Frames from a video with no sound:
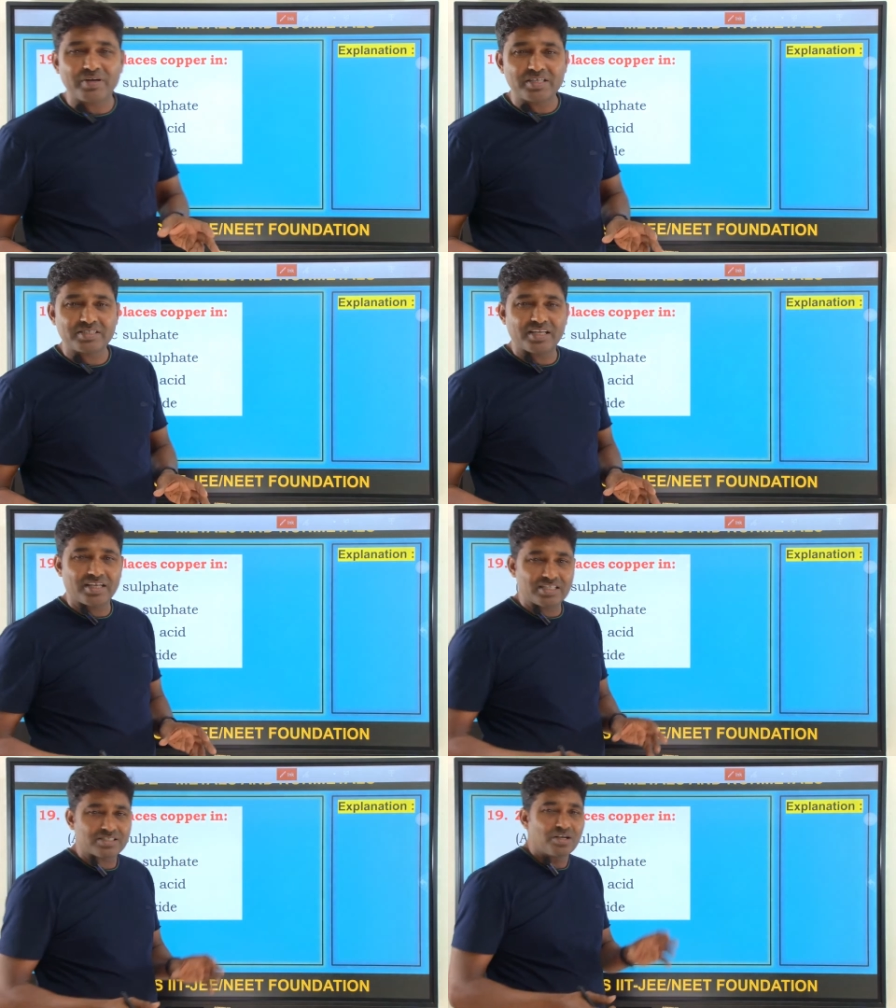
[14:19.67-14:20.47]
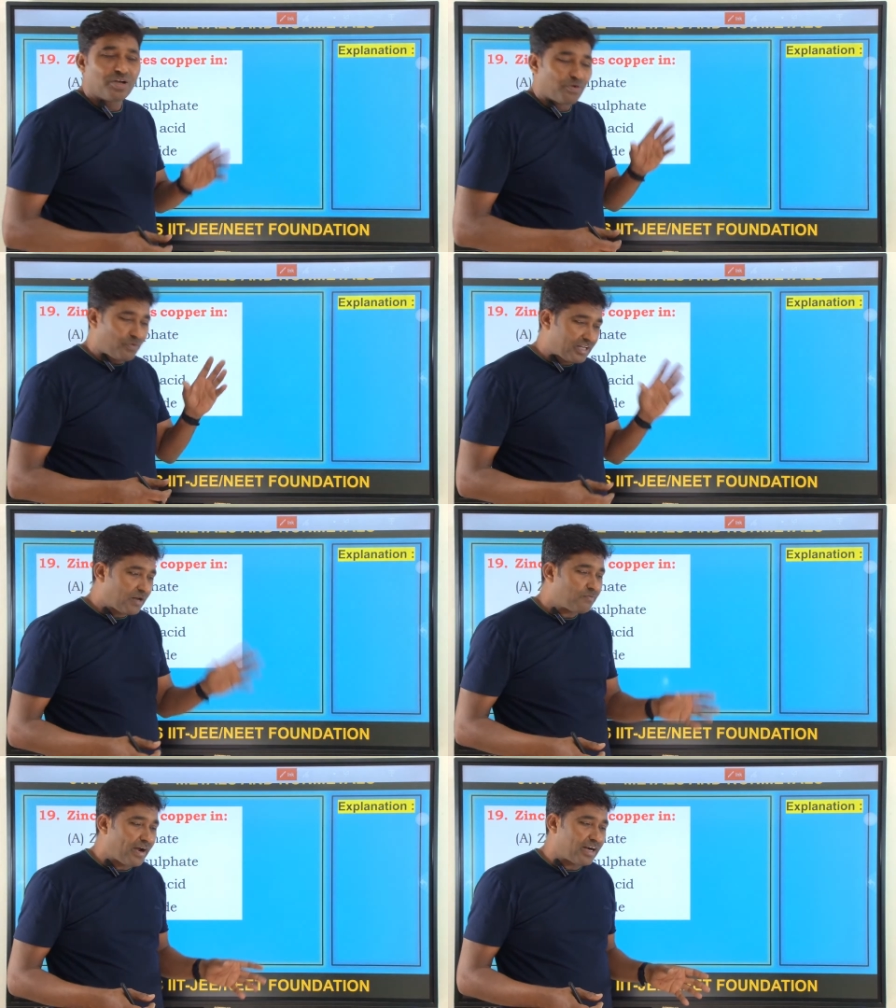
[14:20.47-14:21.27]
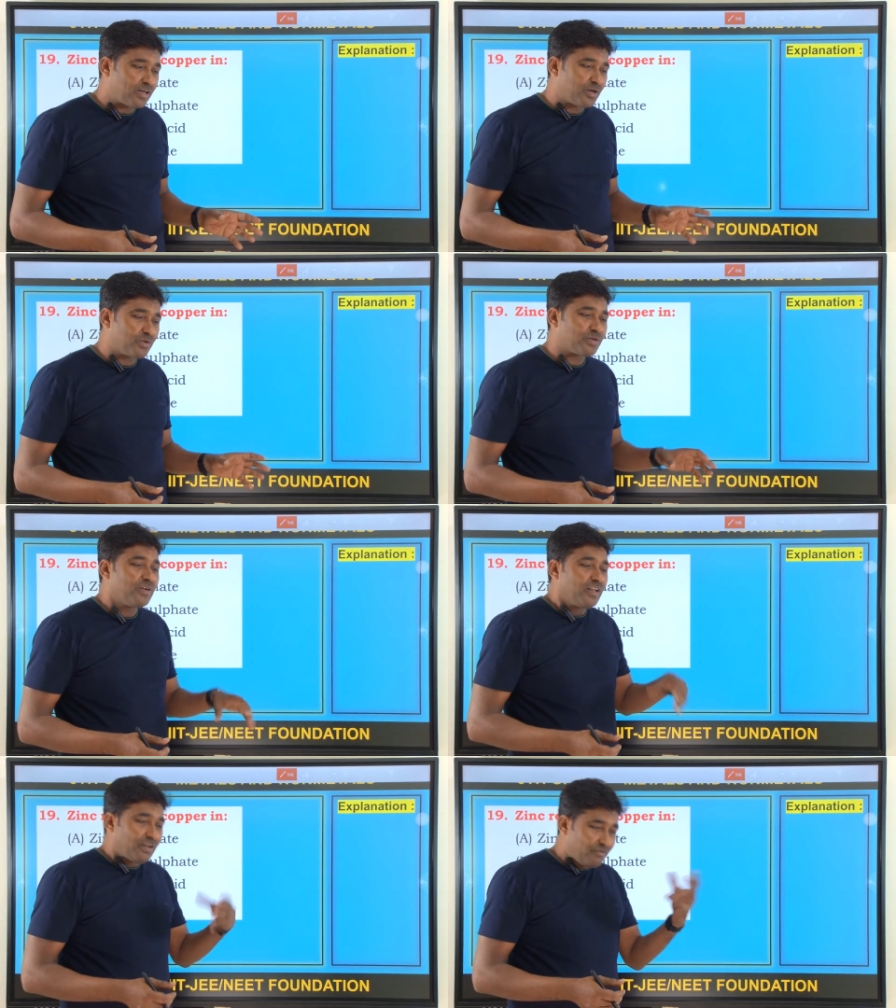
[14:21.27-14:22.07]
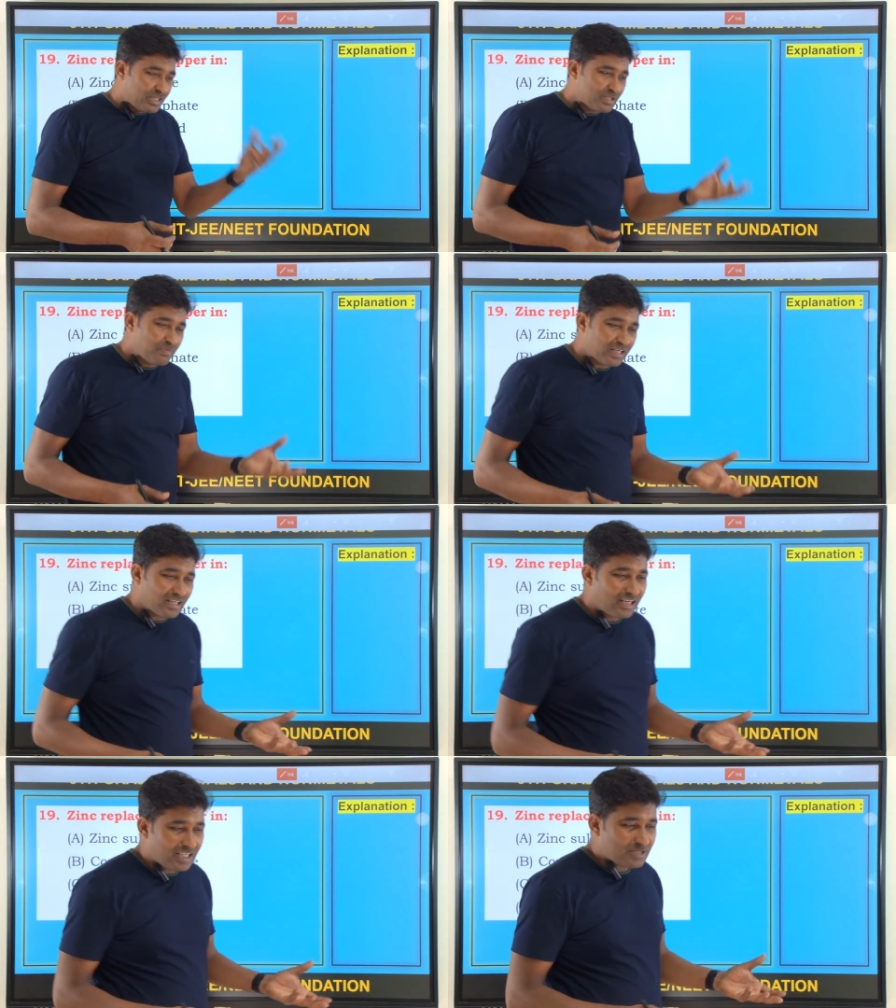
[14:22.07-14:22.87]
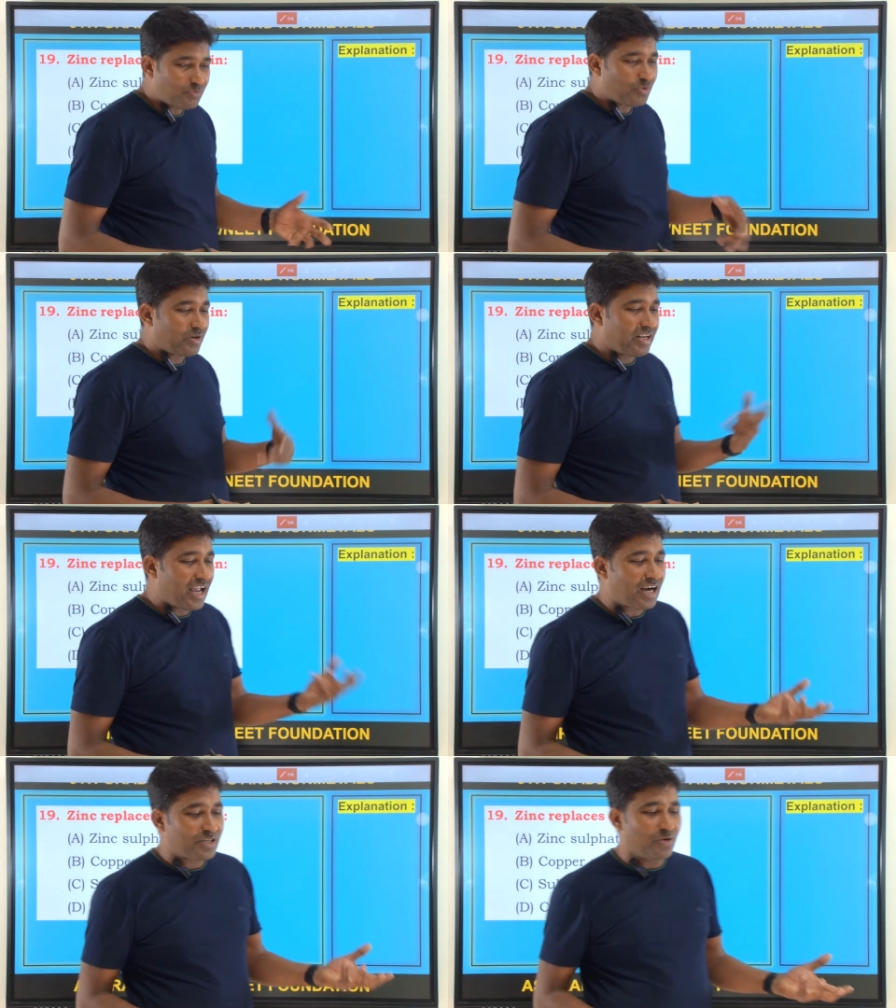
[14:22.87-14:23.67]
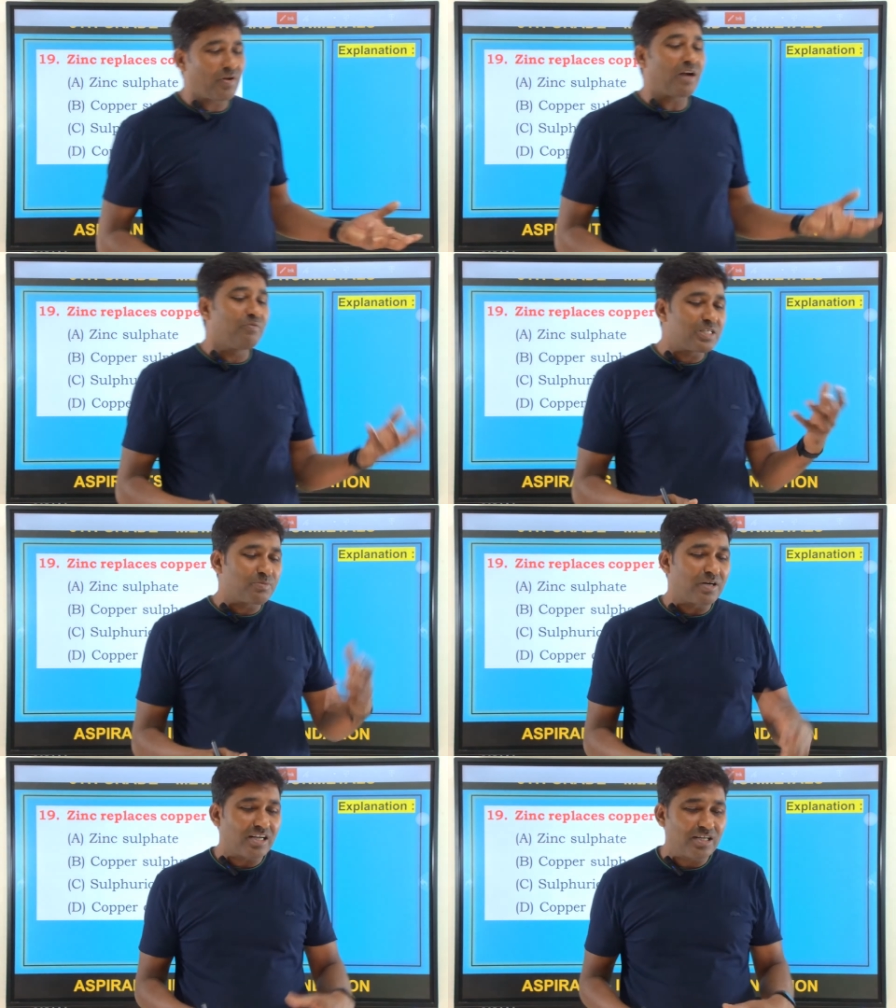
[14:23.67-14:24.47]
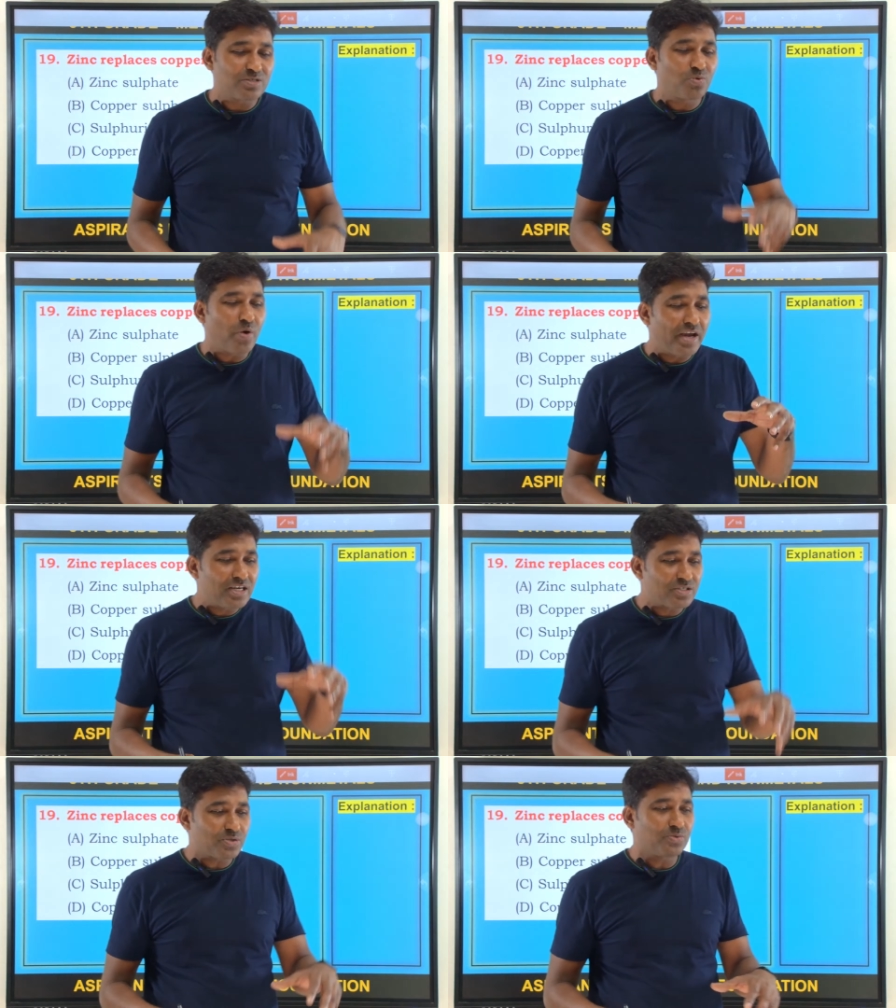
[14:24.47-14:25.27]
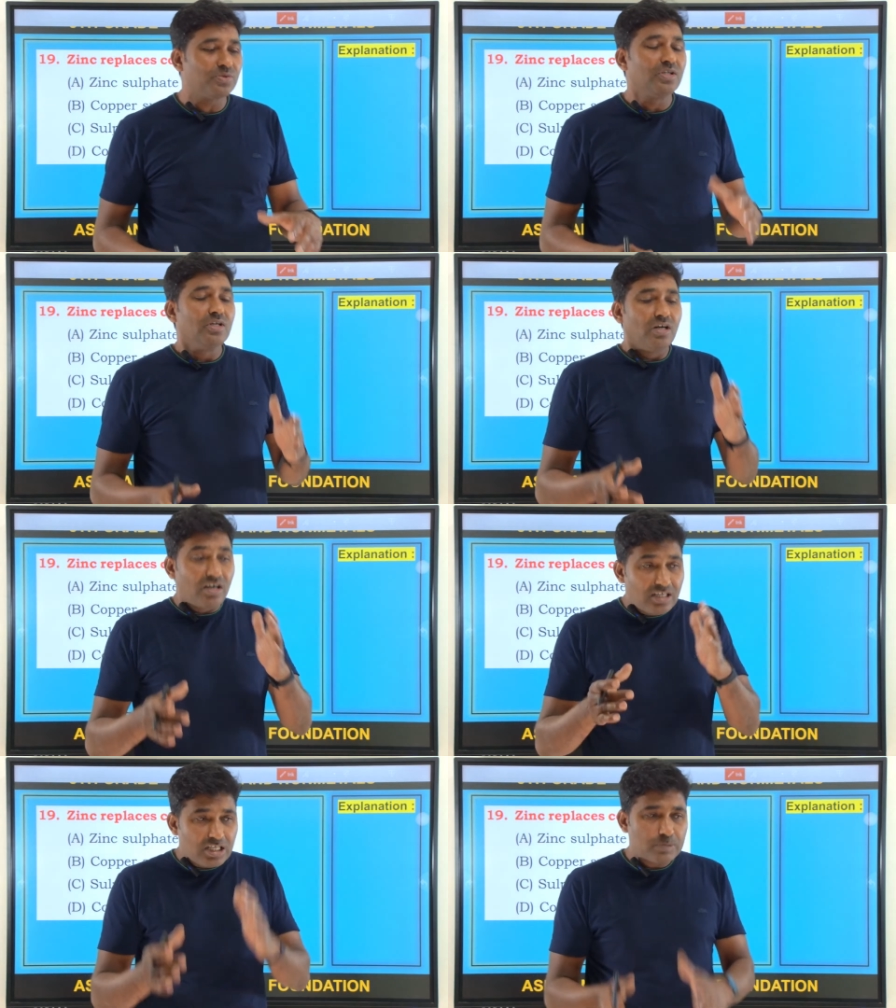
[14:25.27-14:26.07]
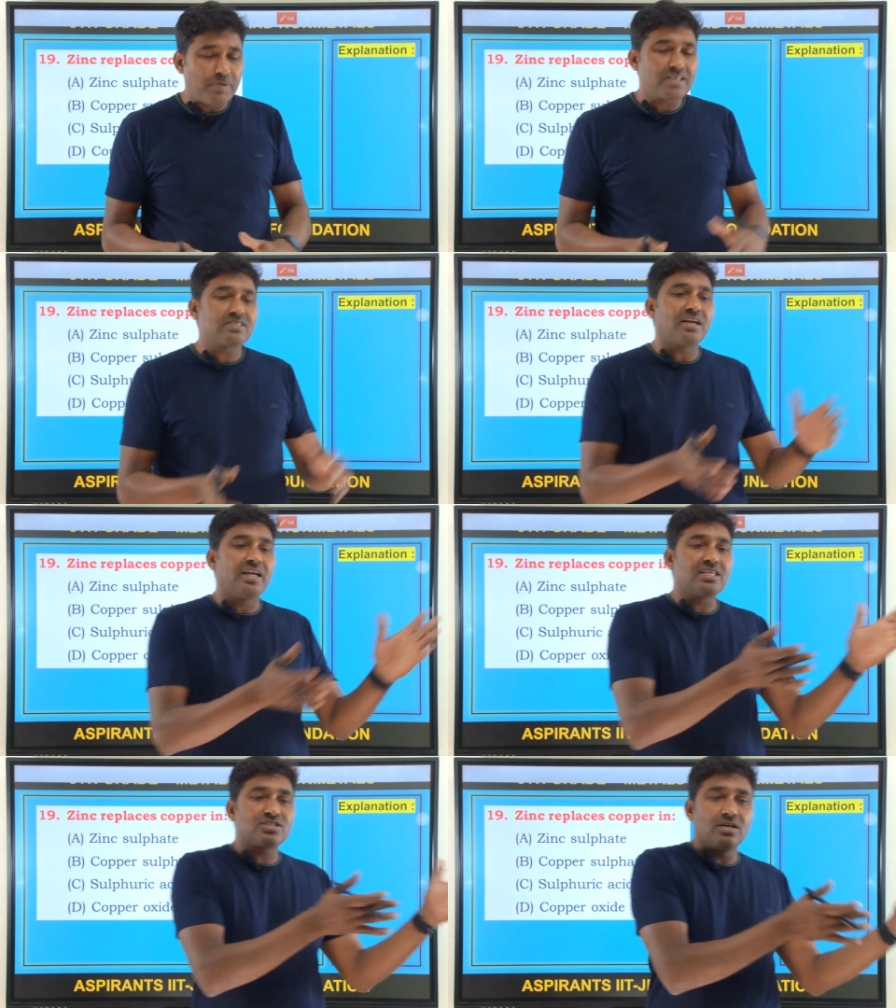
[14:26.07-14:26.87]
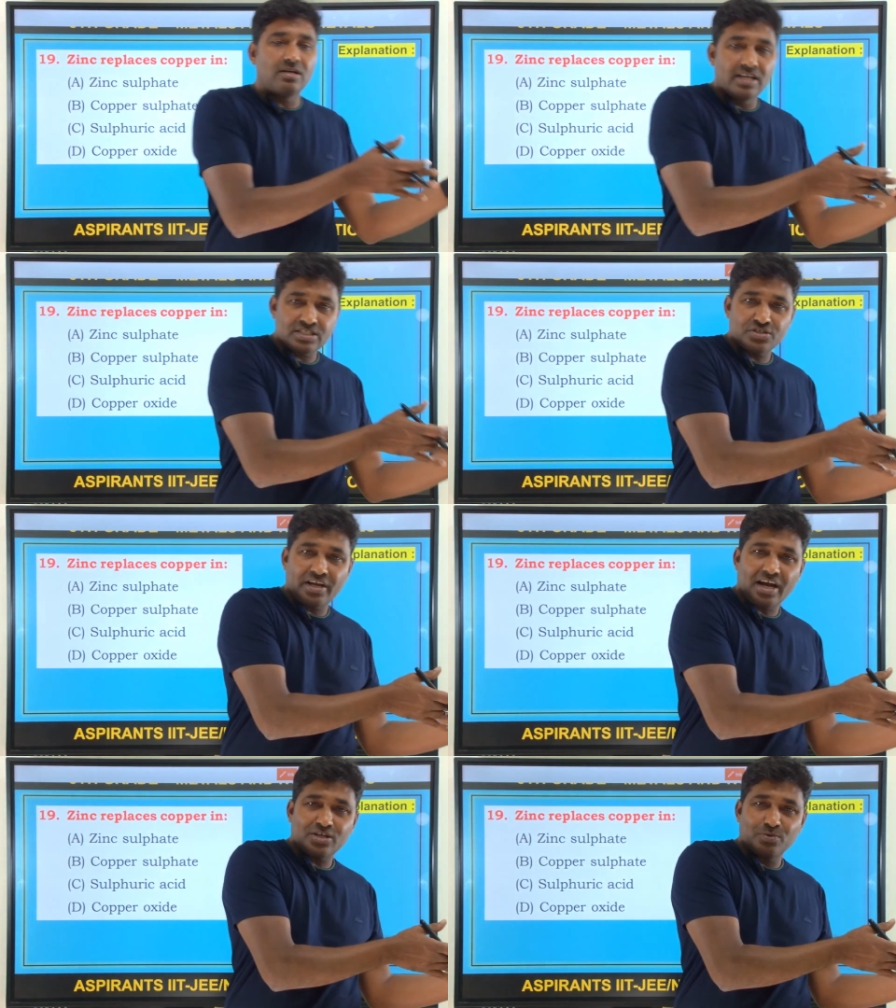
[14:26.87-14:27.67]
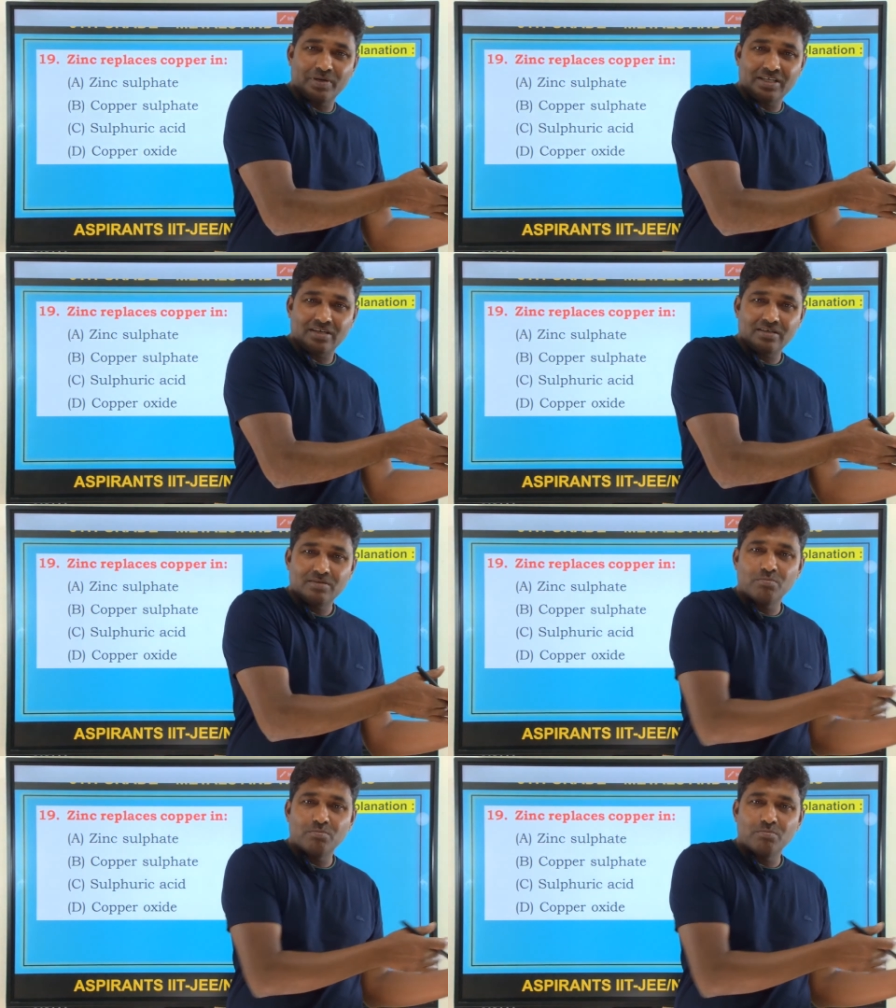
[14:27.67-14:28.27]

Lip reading: series, we can find out which metal is more reactive and which metal is going to displace the least reactive metal.